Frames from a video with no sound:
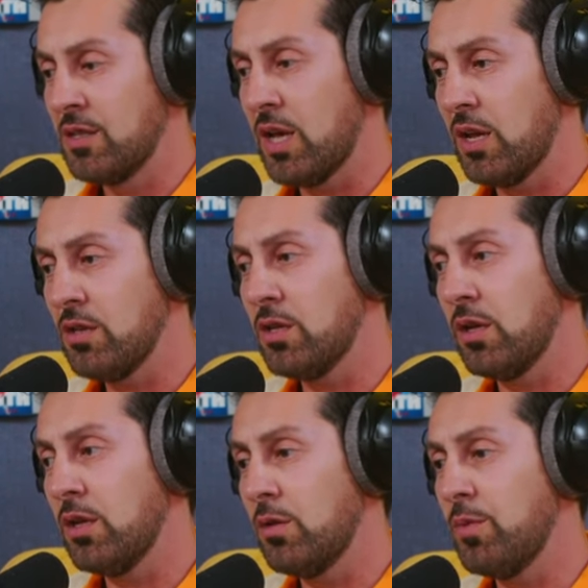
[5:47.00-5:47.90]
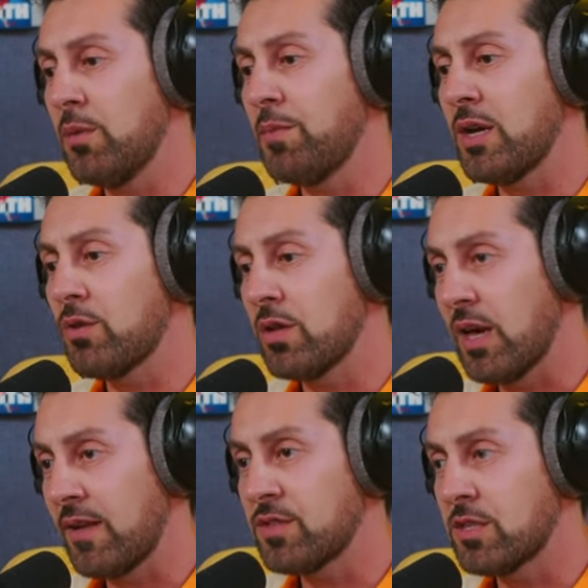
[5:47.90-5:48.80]
tell us a little bit about your
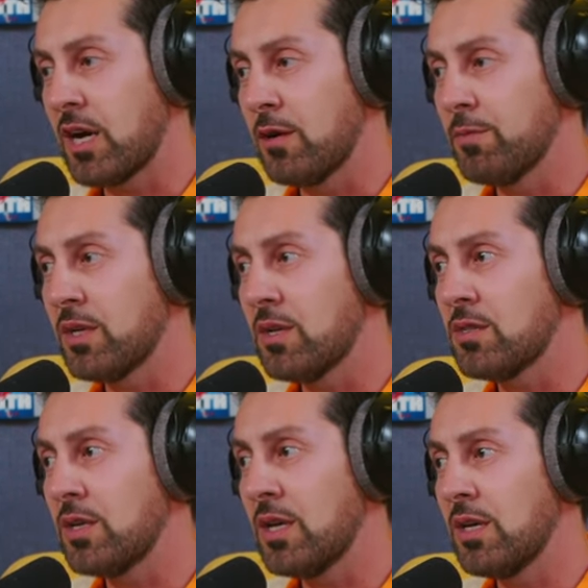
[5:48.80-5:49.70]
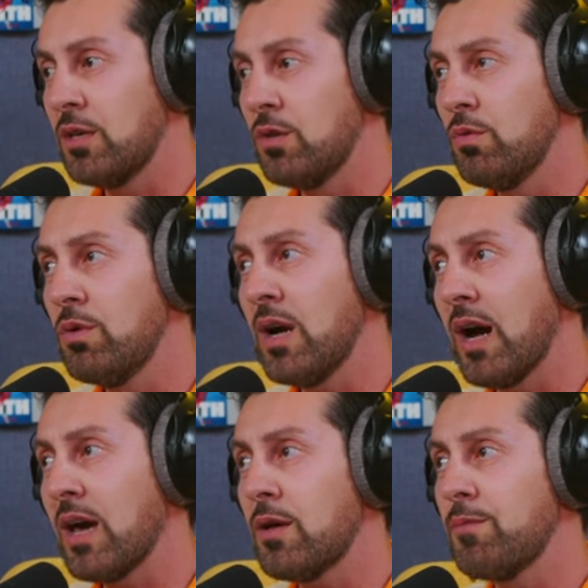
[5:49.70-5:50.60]
lifestyle because it, you
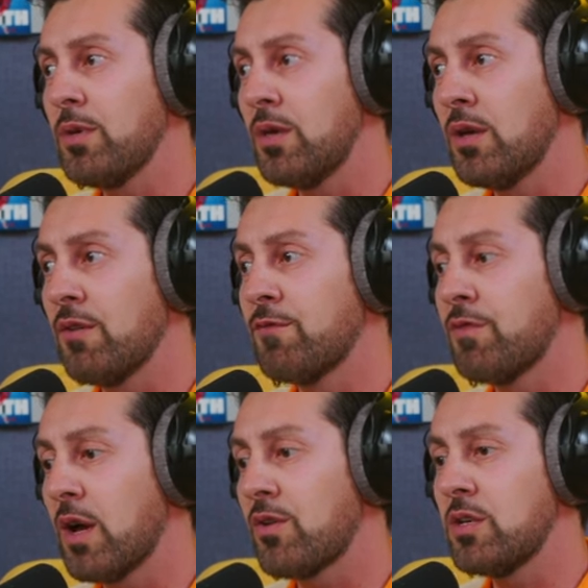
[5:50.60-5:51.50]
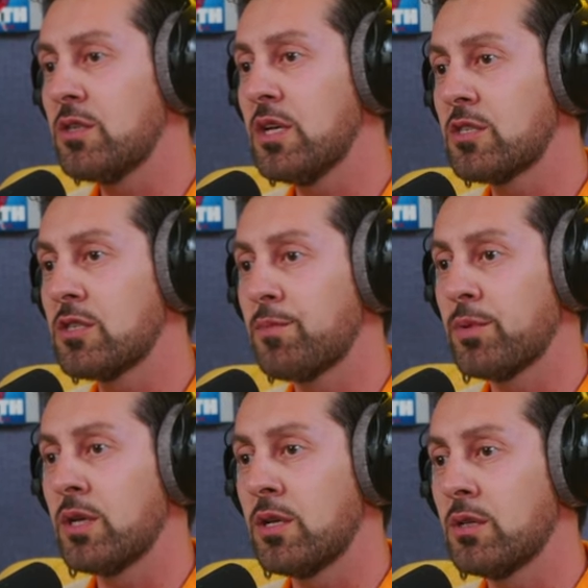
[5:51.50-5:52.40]
gotta be a very
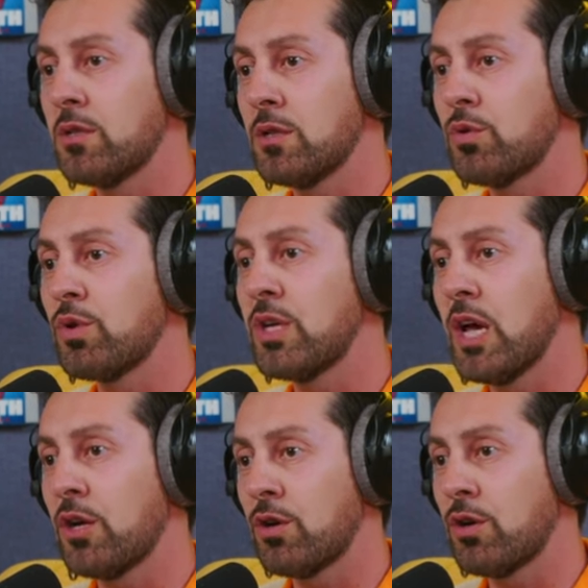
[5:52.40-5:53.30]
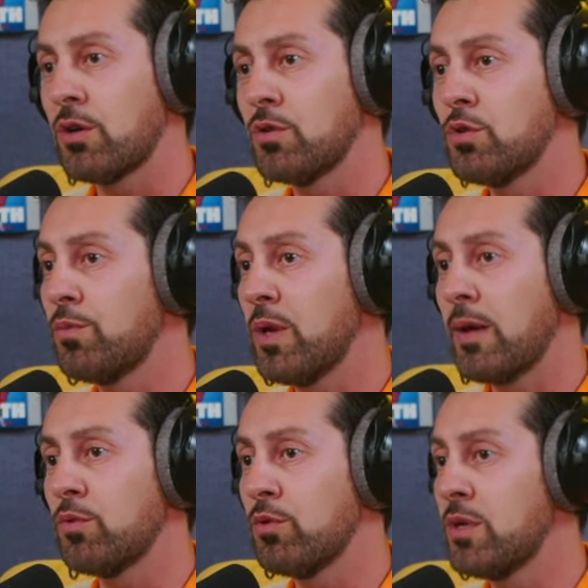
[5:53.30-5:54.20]
disciplined creator to be
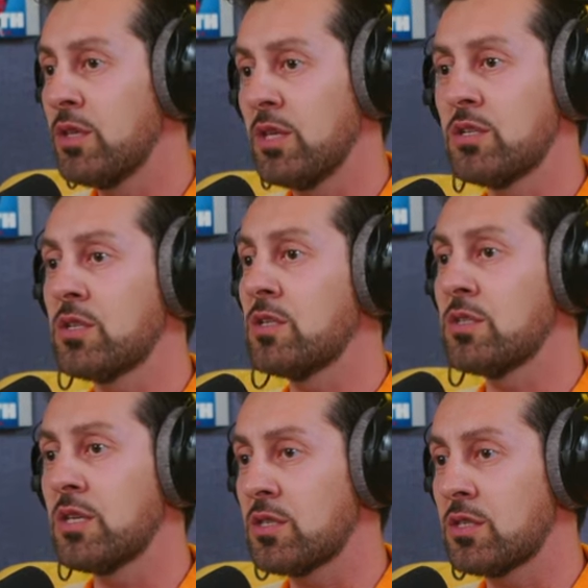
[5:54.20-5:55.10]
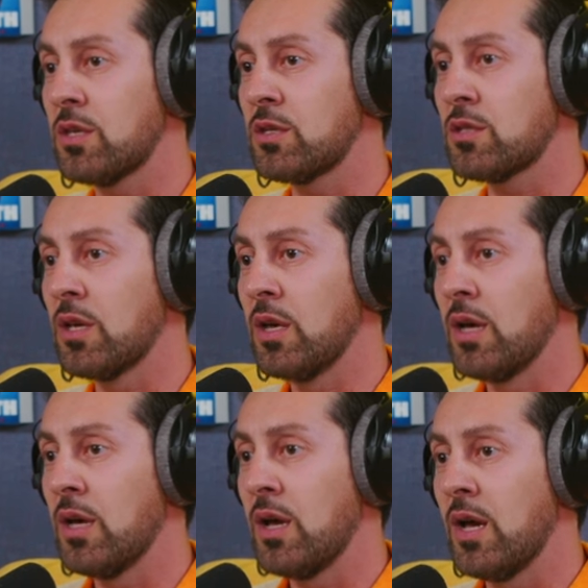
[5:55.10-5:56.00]
able to be this consistent
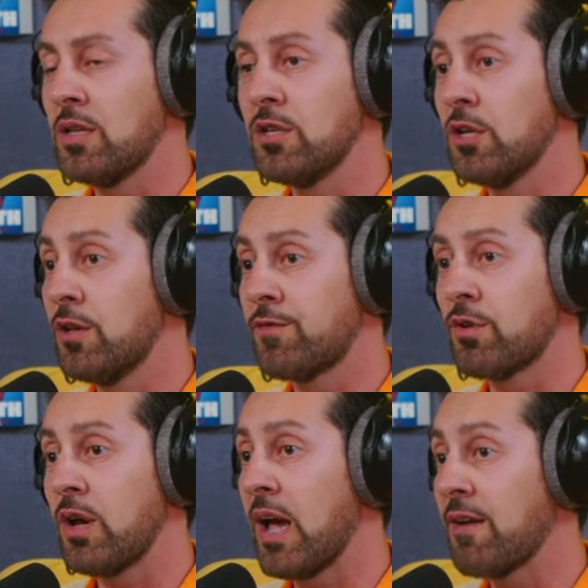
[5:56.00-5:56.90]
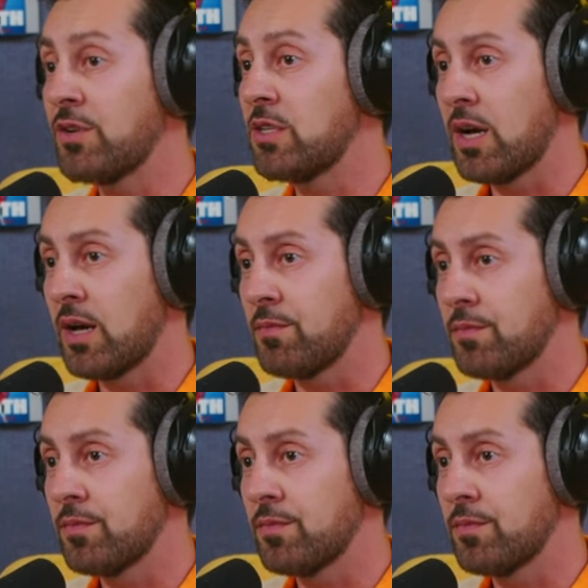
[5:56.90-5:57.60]
and deliver every time